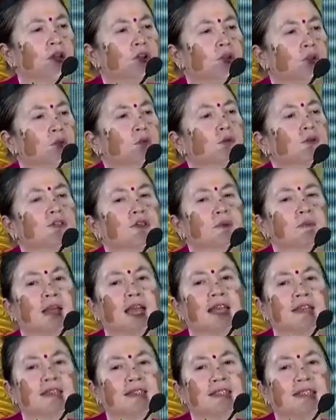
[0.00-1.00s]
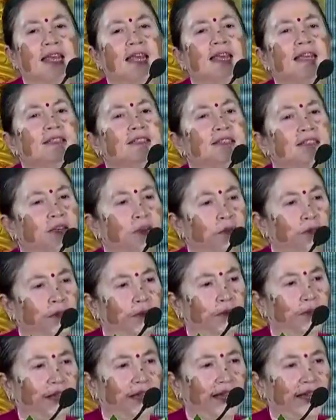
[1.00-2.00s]
tourism has changed in Uttar
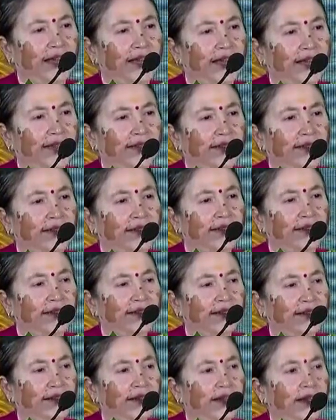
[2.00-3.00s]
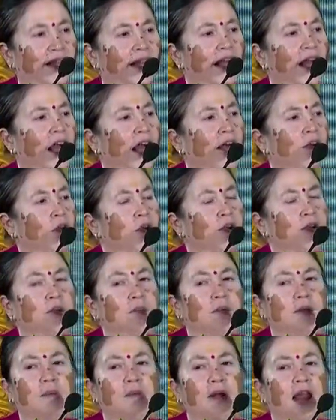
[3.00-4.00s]
Pradesh. Our
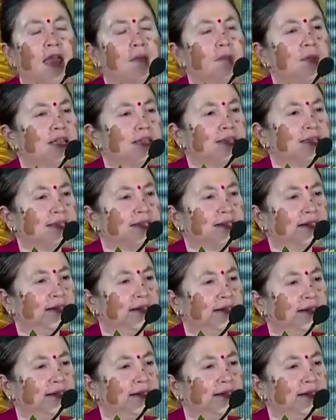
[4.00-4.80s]
Honorable Prime Minister